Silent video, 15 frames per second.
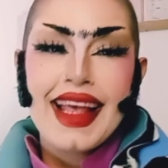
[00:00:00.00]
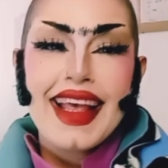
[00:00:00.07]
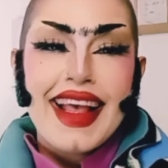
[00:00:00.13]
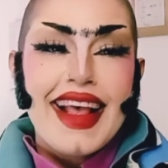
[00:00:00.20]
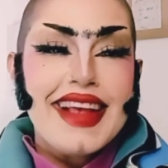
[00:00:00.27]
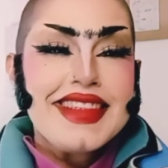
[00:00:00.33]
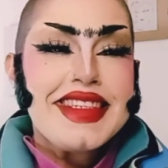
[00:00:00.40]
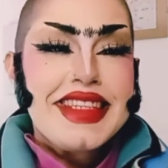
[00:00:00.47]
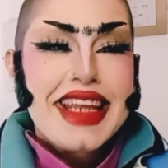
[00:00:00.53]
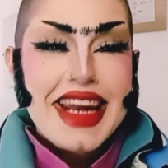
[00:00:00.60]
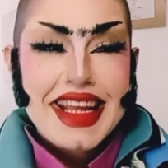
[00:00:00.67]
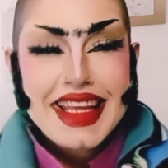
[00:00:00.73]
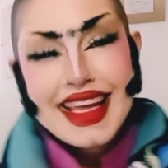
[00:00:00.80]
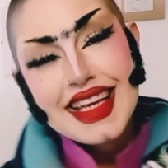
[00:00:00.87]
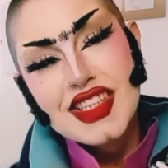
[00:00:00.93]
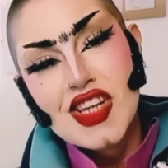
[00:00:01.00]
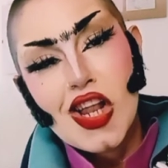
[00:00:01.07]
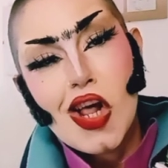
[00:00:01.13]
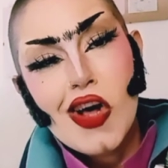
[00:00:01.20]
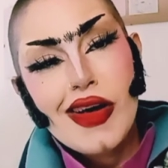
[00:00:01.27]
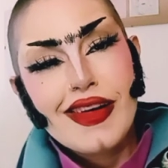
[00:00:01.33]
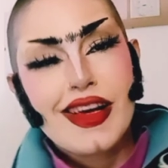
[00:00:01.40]
Estrella's
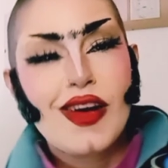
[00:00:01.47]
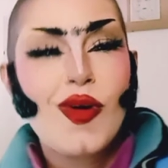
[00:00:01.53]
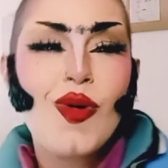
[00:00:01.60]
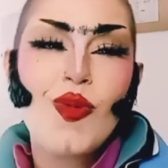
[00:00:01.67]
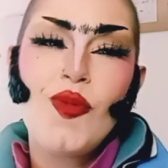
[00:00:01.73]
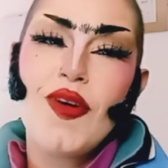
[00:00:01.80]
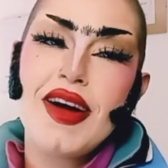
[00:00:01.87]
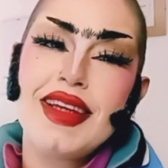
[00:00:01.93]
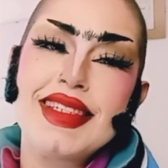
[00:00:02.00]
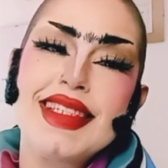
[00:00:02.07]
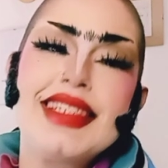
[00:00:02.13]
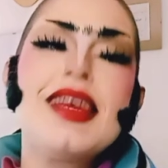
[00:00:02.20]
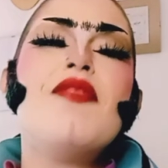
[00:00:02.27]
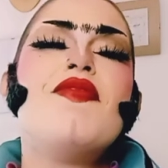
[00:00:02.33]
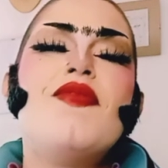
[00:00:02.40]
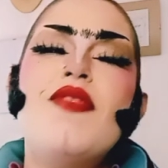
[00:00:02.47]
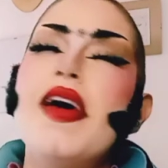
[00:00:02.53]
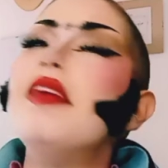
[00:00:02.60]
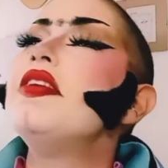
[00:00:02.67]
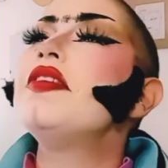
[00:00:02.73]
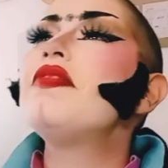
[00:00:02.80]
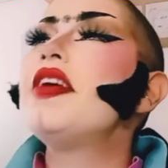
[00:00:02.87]
look was
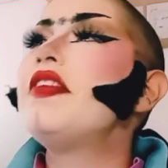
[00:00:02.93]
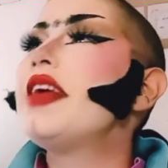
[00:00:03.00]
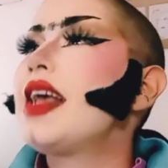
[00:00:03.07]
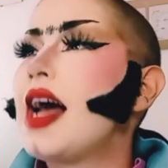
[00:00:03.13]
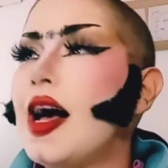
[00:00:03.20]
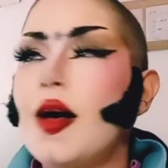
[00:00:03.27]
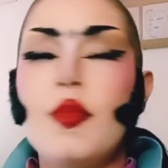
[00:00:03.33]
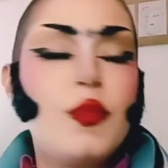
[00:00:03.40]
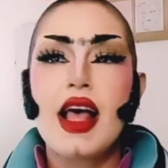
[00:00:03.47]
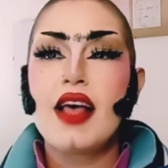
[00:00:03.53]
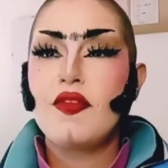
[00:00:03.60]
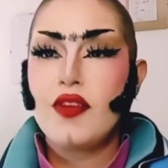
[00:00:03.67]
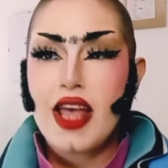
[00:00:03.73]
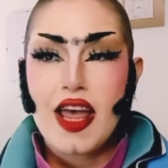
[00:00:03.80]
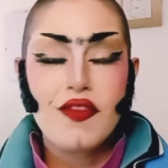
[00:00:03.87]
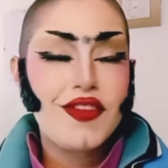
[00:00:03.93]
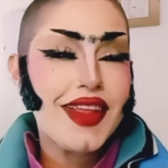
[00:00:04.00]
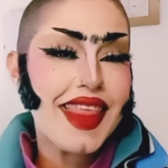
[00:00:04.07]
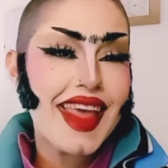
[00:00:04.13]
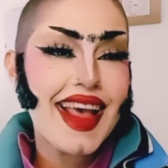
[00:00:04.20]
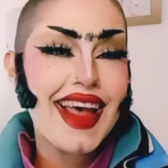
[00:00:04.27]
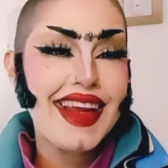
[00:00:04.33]
very, very camp.
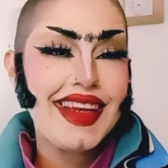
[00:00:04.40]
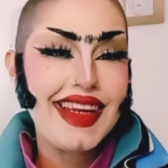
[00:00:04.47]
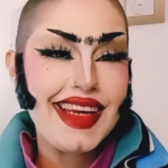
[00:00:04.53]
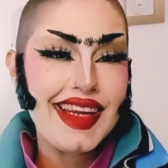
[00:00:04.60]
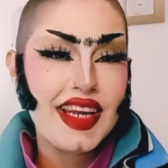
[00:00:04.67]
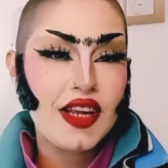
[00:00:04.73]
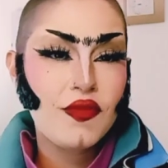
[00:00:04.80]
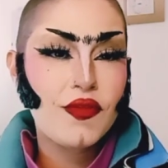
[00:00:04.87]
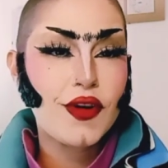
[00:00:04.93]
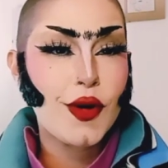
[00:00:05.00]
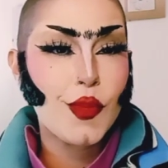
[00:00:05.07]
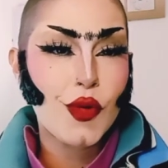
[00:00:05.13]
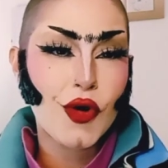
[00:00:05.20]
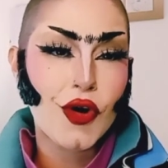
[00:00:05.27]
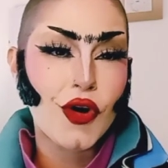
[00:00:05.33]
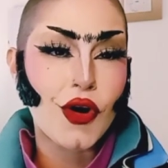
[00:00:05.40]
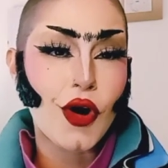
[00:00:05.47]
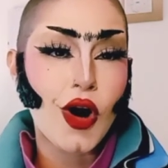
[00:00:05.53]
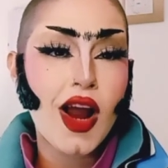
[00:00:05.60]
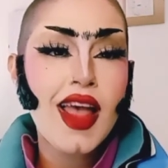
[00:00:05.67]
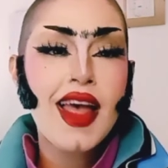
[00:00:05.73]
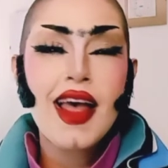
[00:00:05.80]
Everything I needed from her.
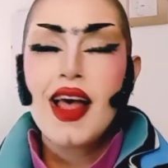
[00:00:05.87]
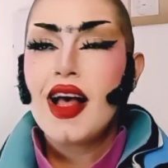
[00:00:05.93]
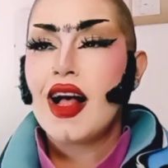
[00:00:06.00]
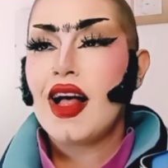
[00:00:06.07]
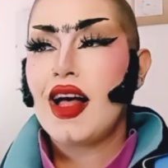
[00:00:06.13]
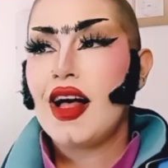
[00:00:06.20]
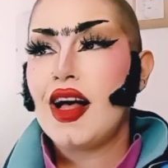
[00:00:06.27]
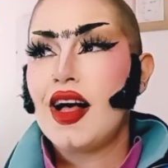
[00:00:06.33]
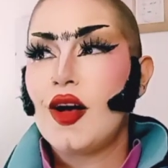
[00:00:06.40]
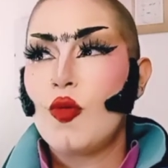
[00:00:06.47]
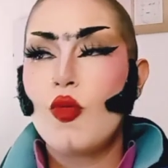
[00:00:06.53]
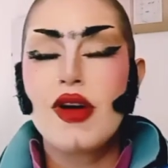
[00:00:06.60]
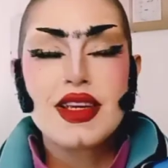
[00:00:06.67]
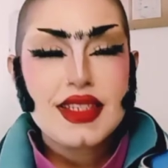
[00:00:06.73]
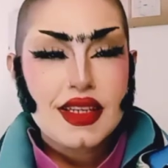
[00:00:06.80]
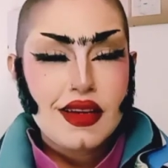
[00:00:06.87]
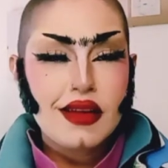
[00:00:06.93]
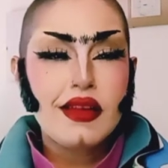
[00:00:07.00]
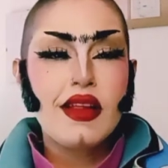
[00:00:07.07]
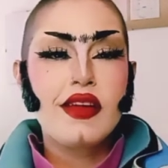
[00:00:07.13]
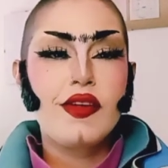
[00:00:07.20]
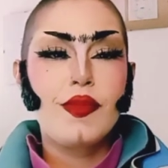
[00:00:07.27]
Was it a
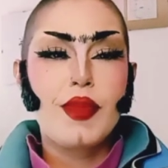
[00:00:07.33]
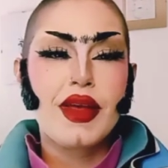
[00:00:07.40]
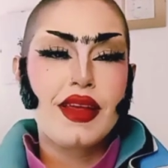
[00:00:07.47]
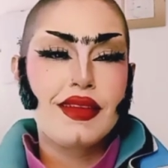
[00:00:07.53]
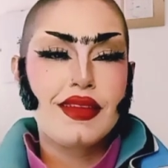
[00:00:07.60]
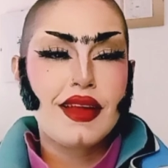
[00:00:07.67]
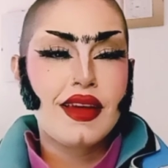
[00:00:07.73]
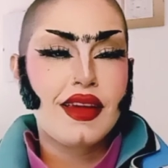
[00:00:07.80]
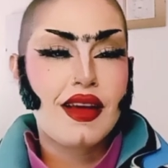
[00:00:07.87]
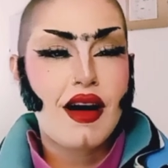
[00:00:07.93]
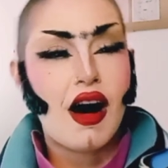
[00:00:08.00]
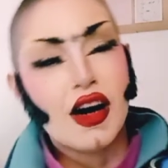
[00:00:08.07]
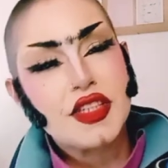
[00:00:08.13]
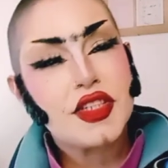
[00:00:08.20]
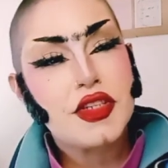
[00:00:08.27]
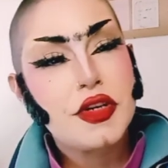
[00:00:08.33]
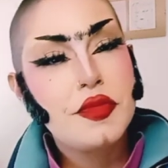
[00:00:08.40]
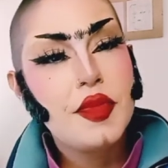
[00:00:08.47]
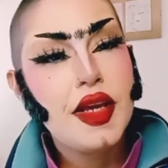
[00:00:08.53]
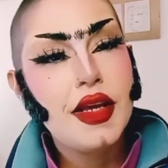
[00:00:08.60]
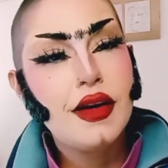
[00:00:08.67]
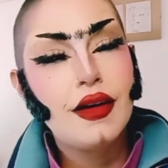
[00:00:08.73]
little bit like
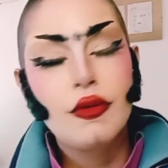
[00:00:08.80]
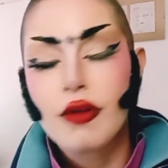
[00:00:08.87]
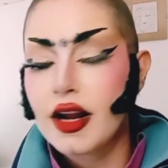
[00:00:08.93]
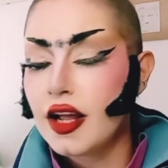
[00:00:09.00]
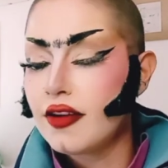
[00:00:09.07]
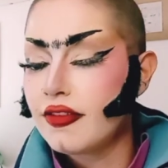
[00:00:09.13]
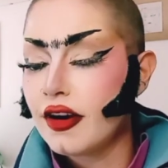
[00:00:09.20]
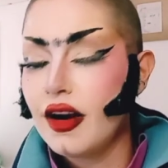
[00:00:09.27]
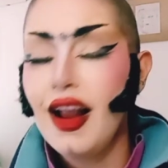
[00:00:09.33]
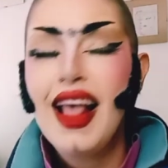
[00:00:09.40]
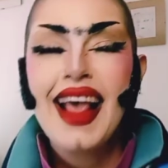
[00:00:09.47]
costumey or whatever?